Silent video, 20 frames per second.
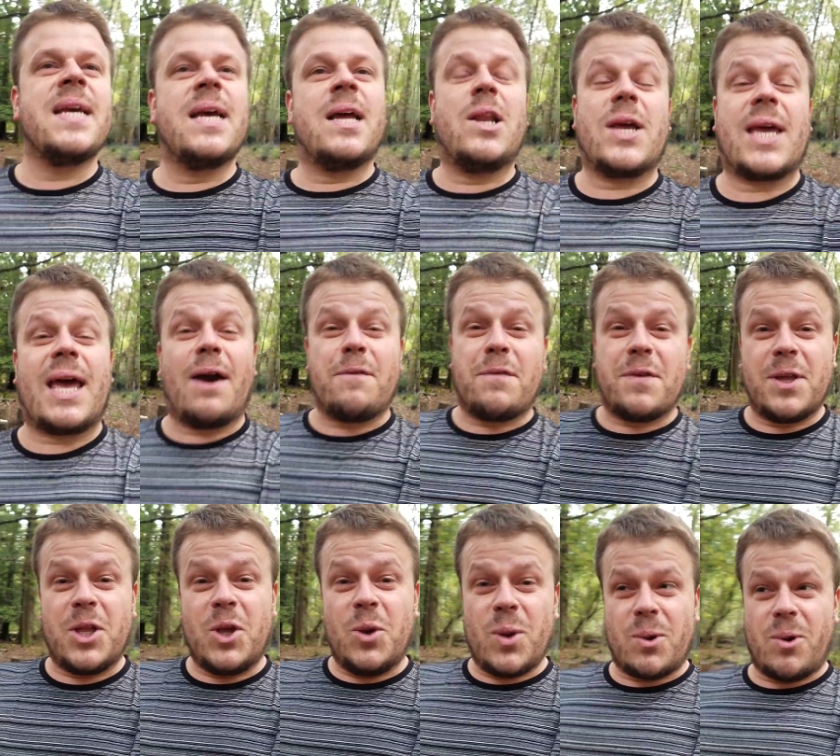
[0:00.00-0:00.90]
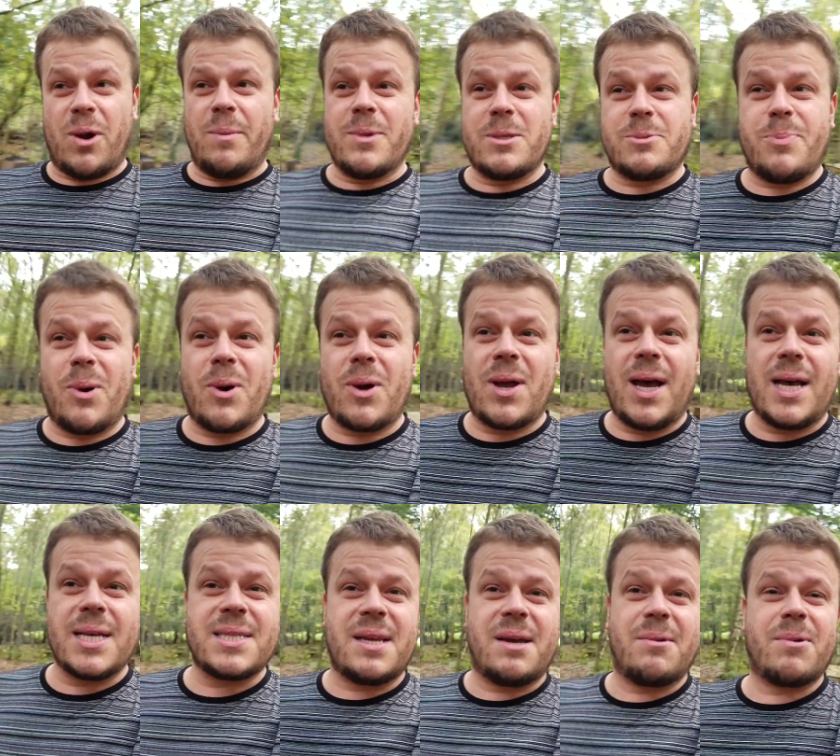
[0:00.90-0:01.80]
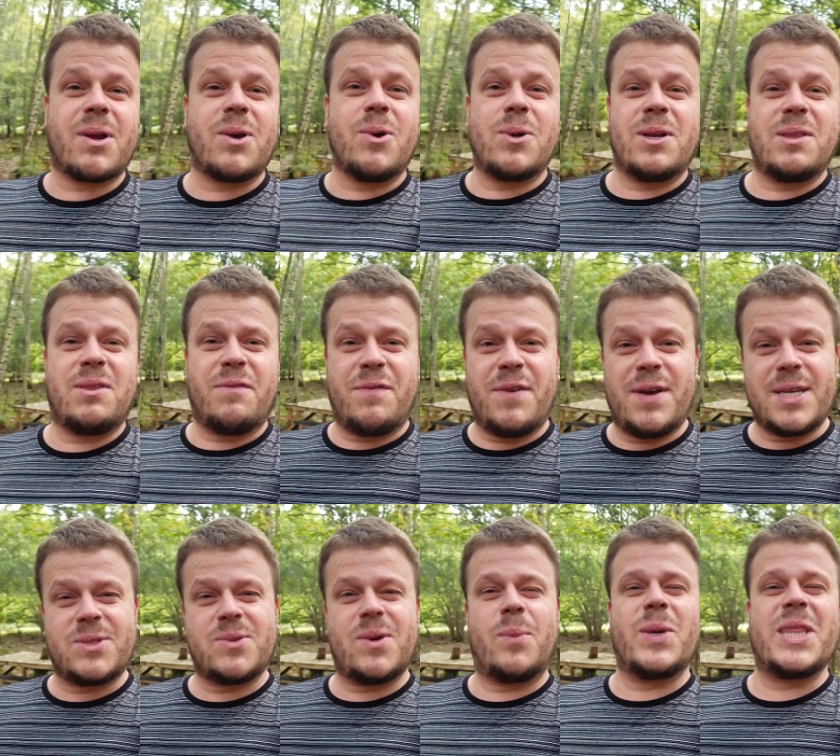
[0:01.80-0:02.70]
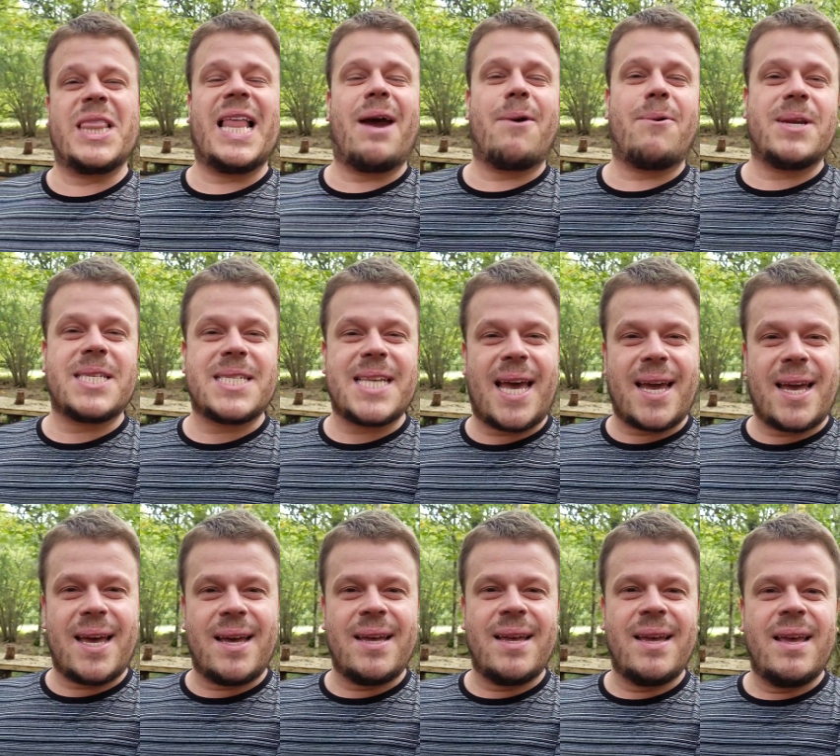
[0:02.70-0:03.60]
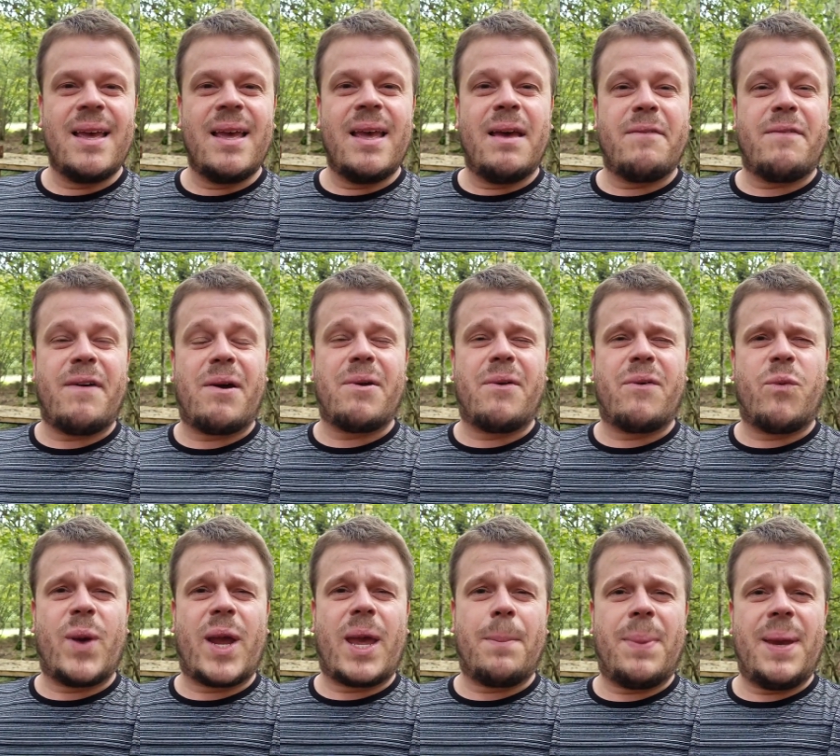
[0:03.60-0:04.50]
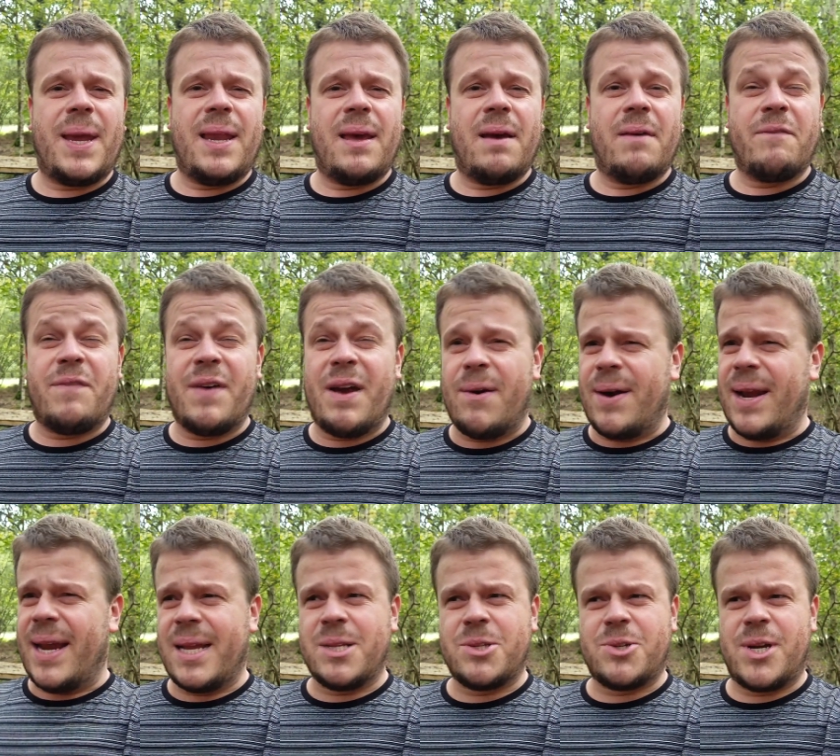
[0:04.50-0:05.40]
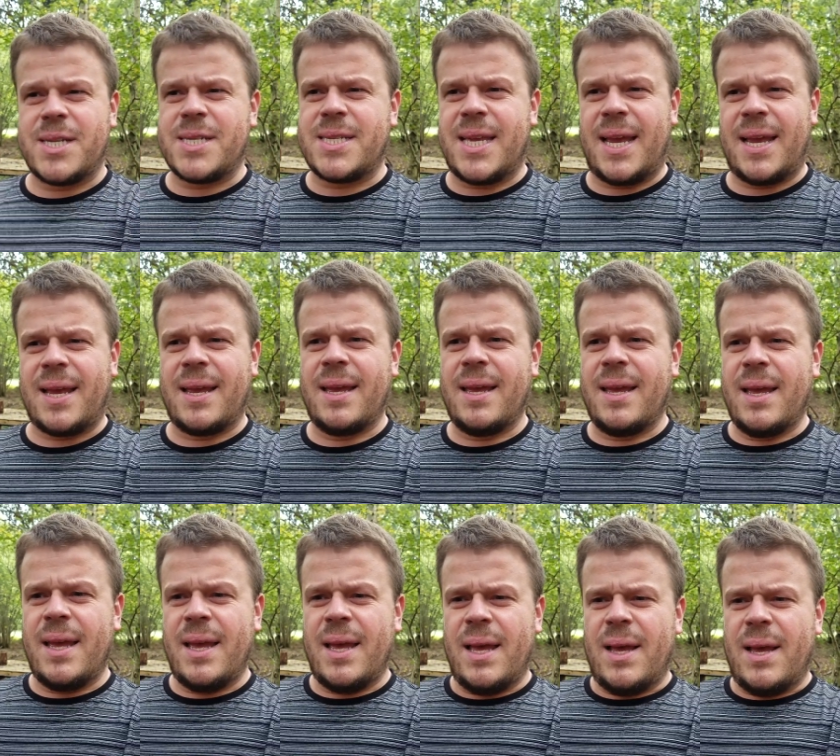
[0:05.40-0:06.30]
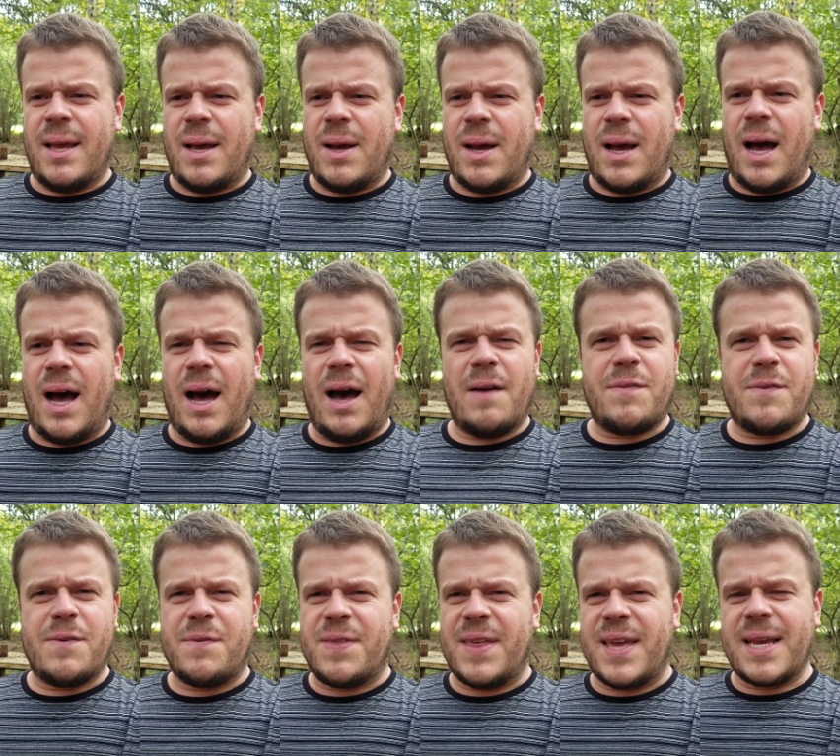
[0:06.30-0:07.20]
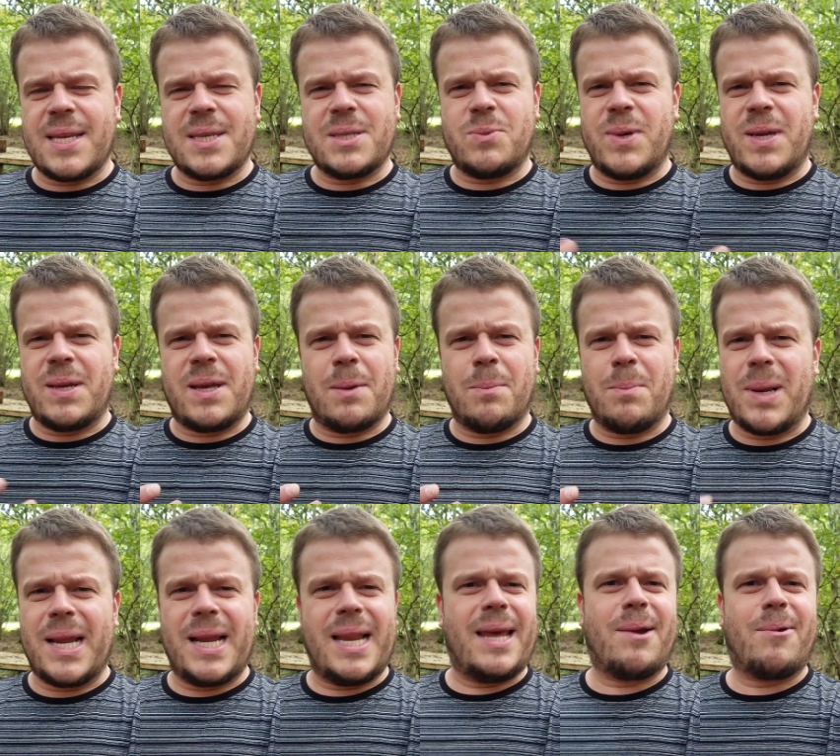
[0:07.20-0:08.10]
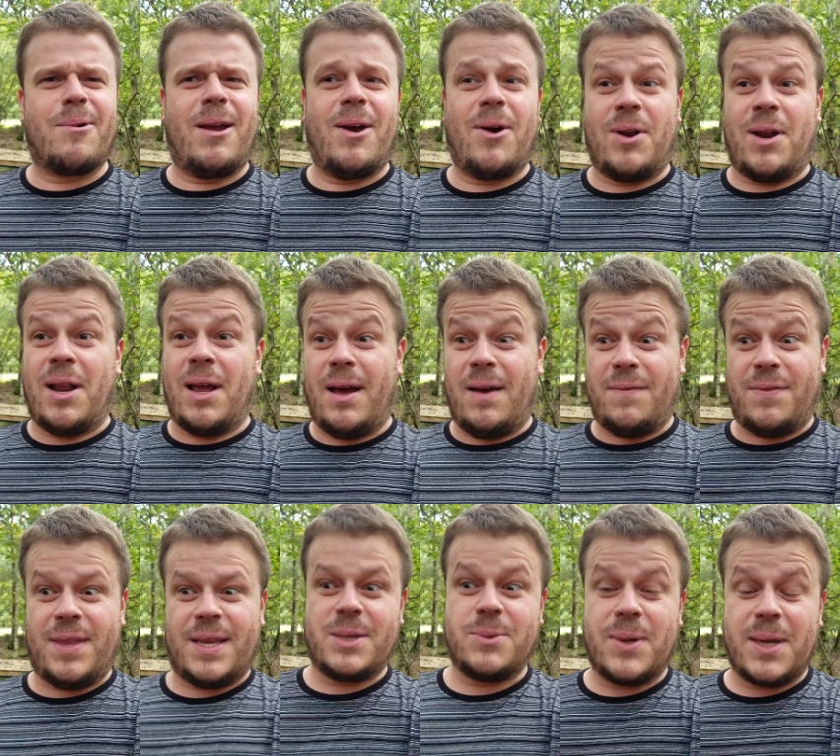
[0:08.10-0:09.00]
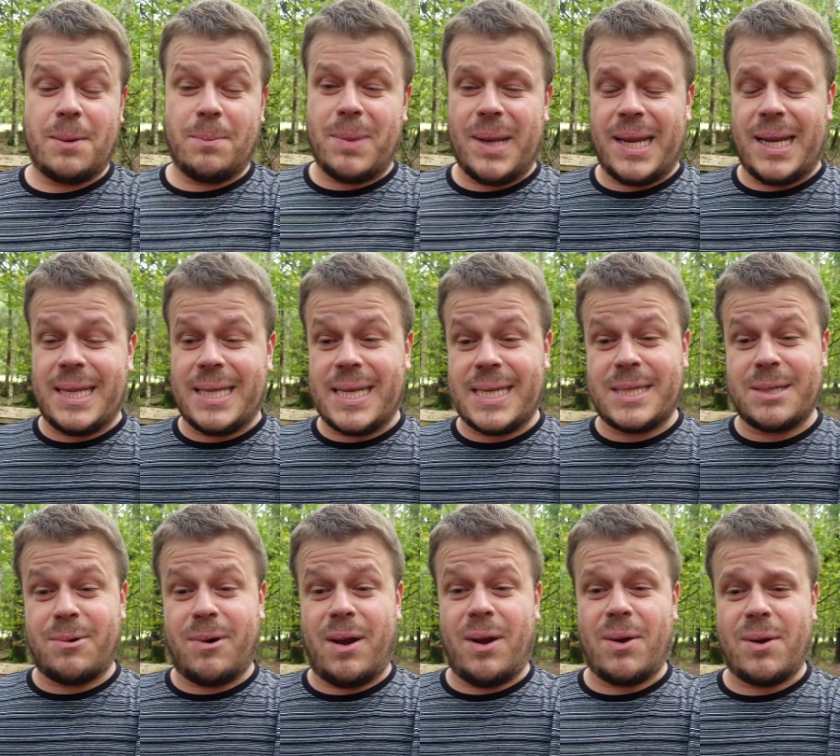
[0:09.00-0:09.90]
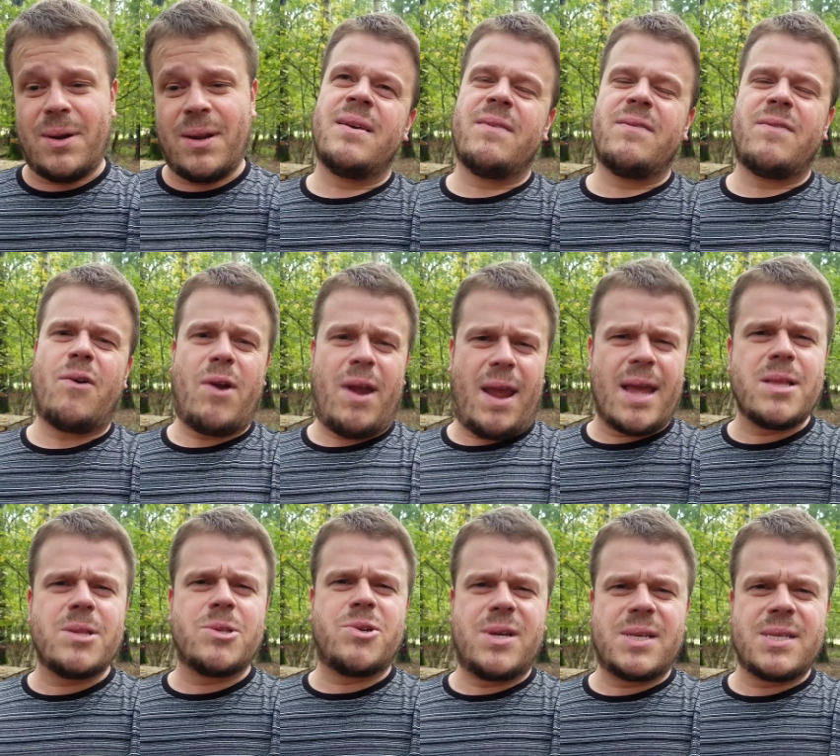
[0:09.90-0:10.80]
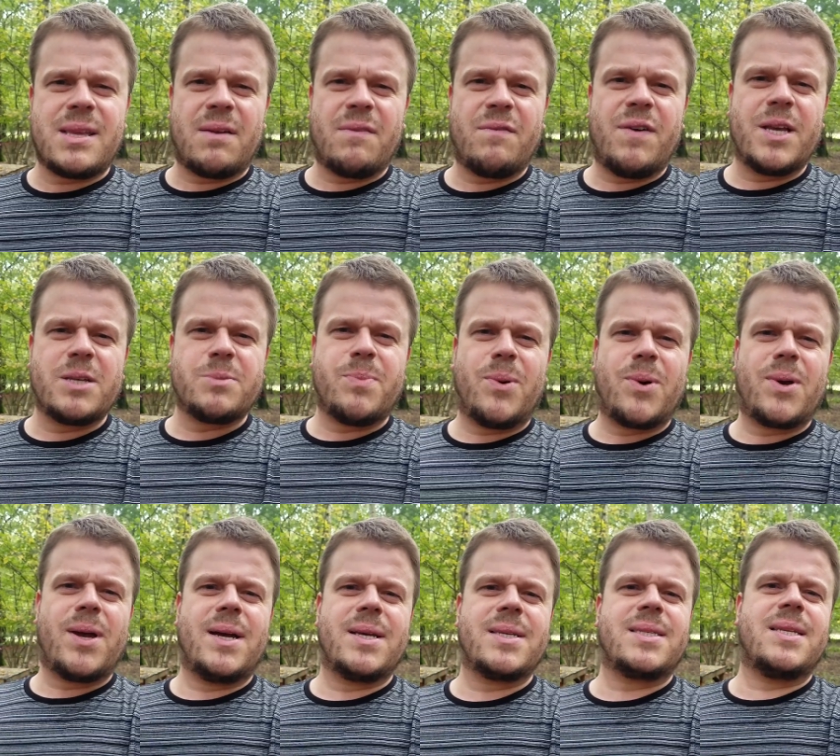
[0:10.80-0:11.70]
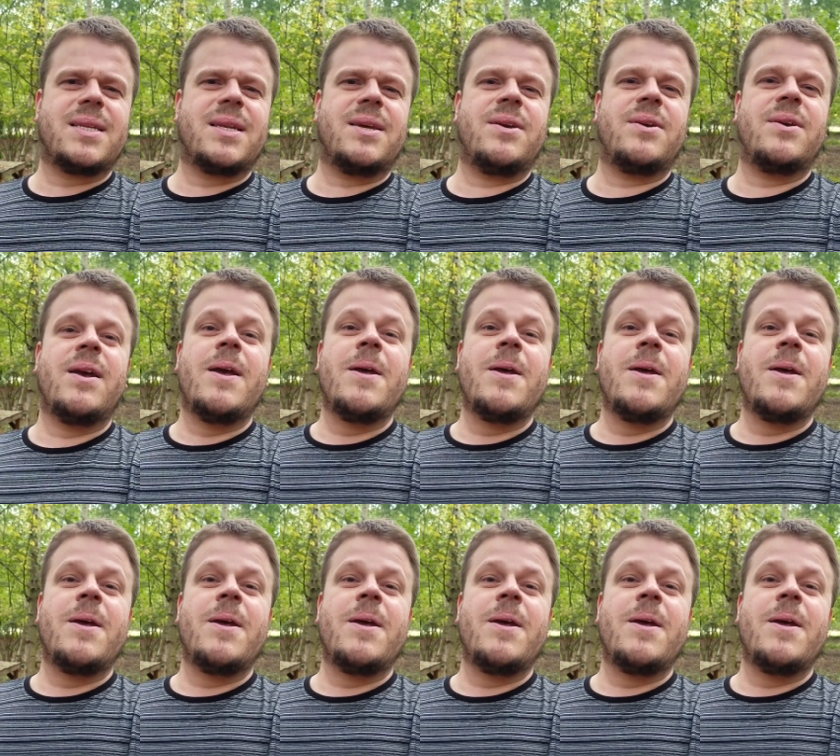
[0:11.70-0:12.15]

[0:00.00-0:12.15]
Look out for the New Agreements podcast. I recorded the first one with Larry Sanger, founder of Wikipedia. Very interesting. Half of things we completely agree on and half things we completely disagree on. Very interesting first podcast to do.